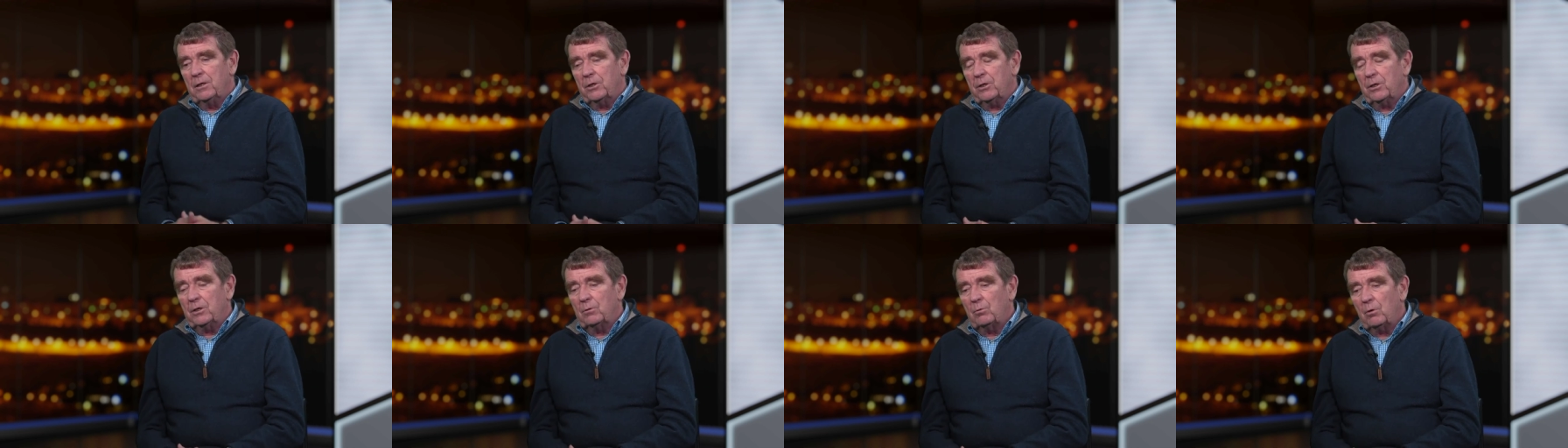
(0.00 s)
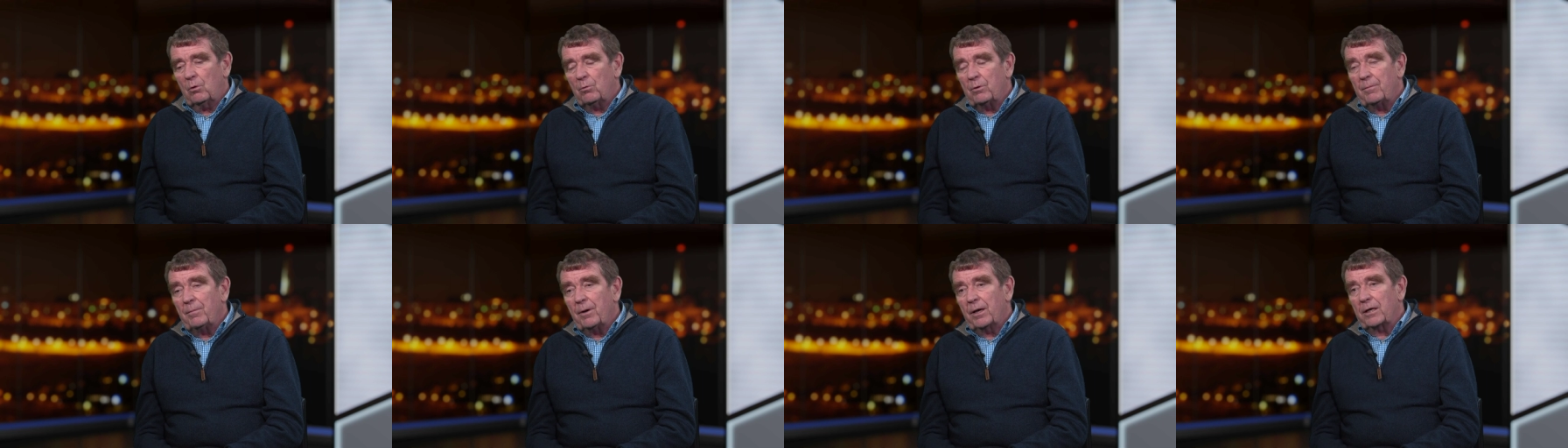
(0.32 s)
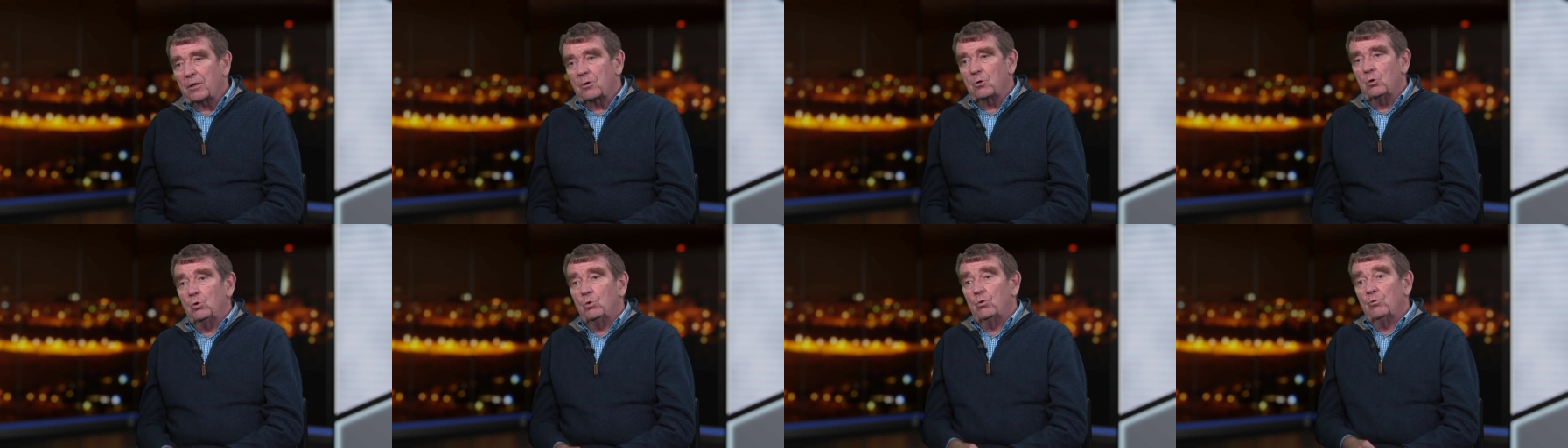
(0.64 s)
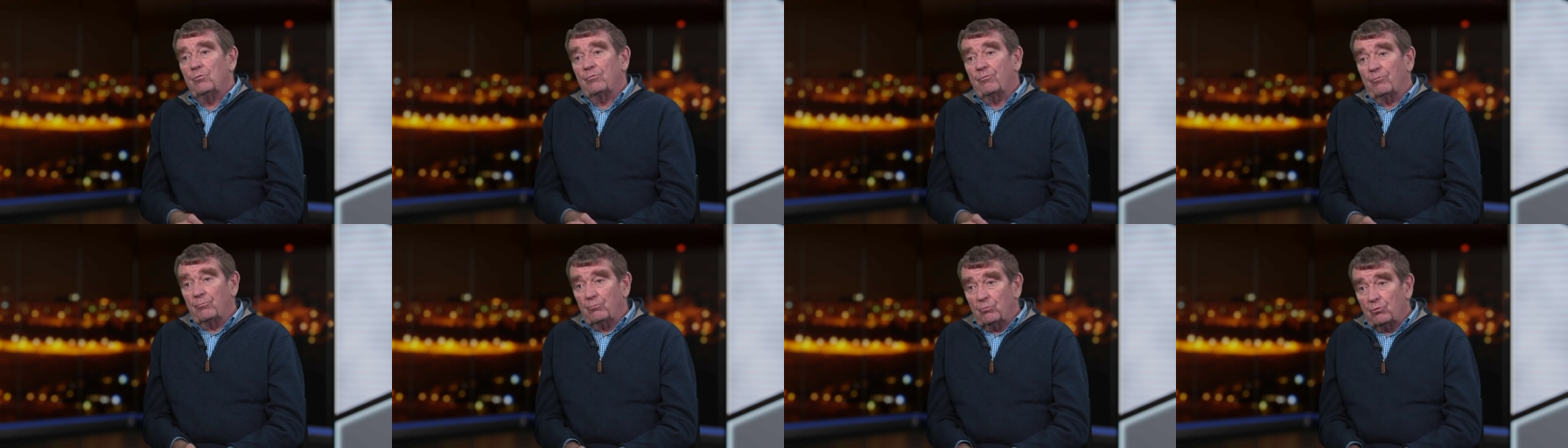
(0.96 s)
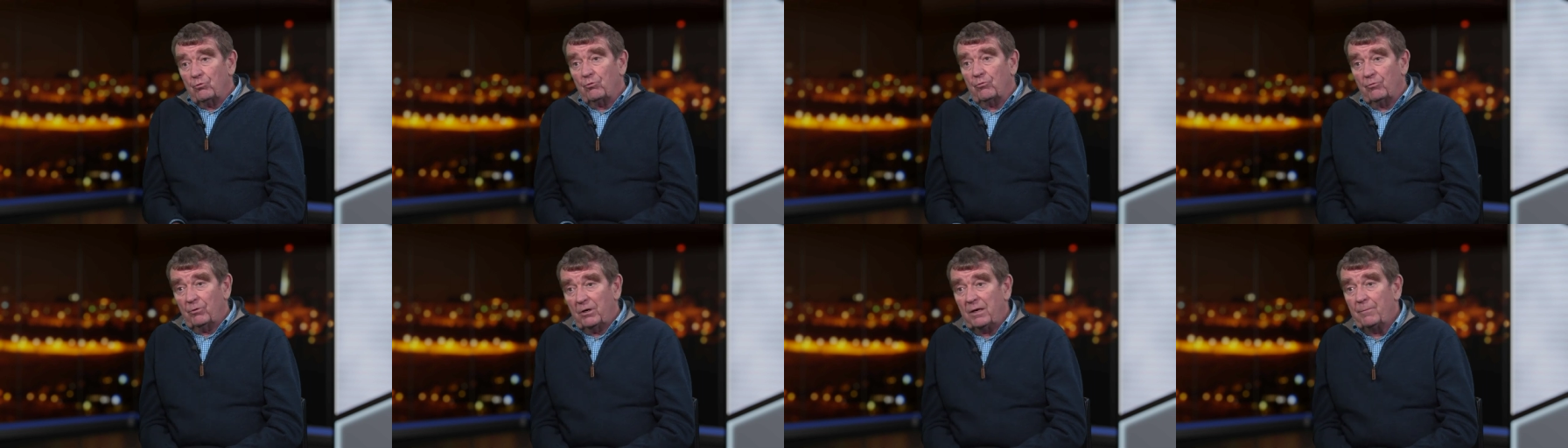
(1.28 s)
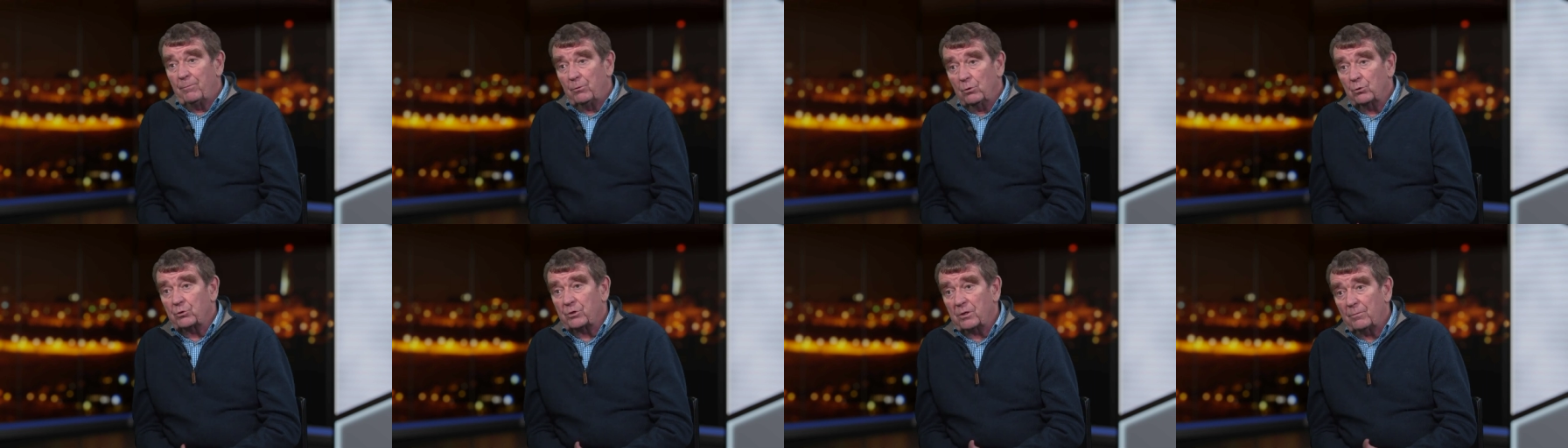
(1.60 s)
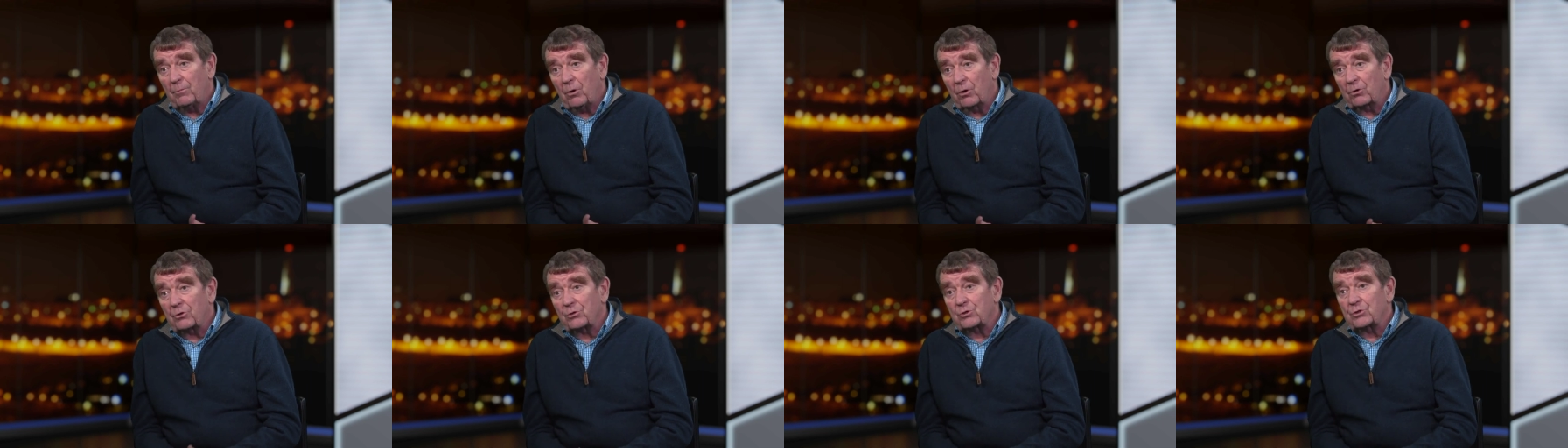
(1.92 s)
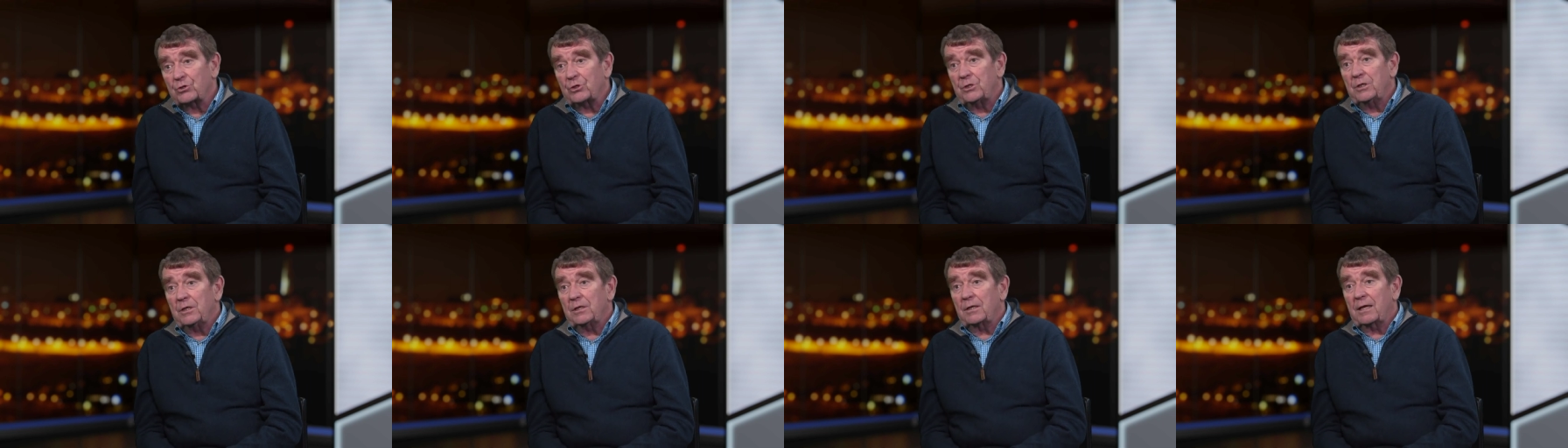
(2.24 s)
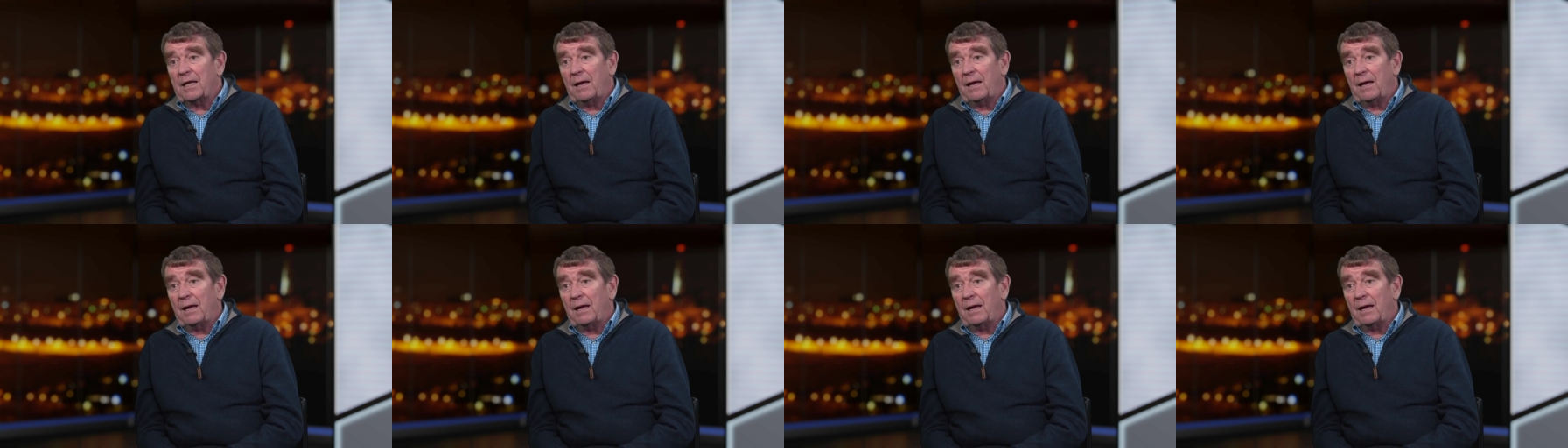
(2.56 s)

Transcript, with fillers: you know, what we might call liberal democracy and